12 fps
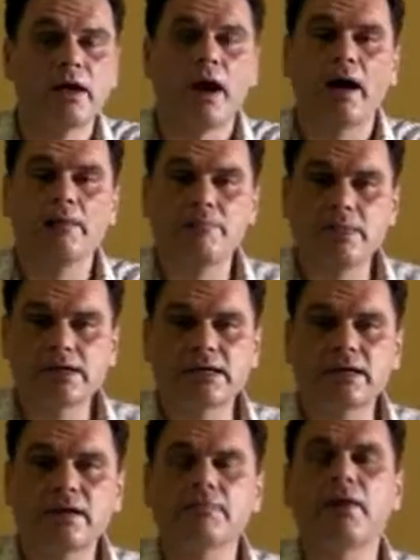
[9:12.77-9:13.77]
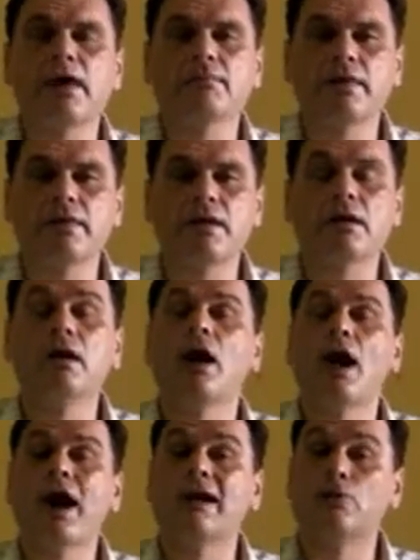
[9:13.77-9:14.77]
I'm meeting my mother
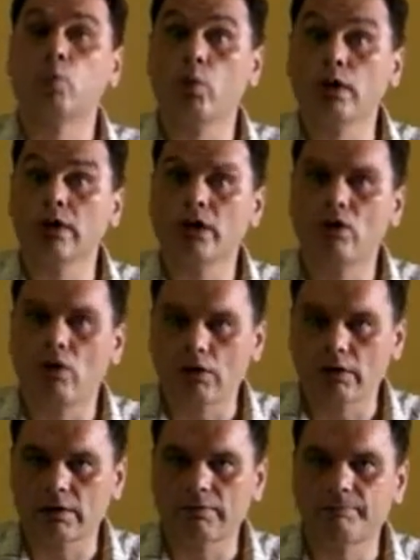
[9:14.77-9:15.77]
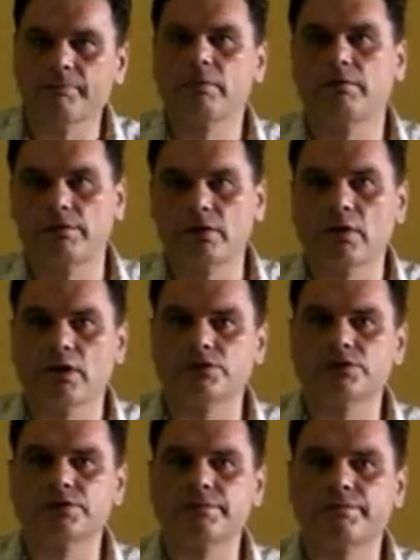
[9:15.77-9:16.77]
at 1 o'clock for
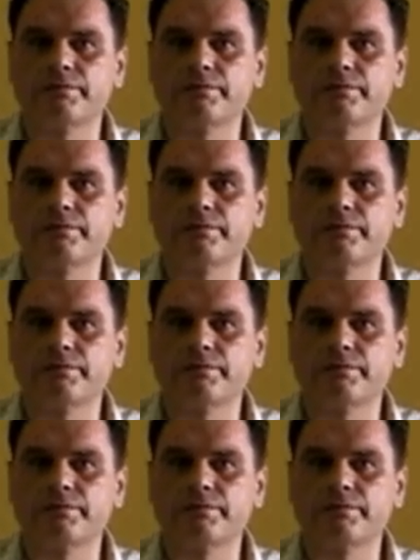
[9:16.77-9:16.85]
lunch.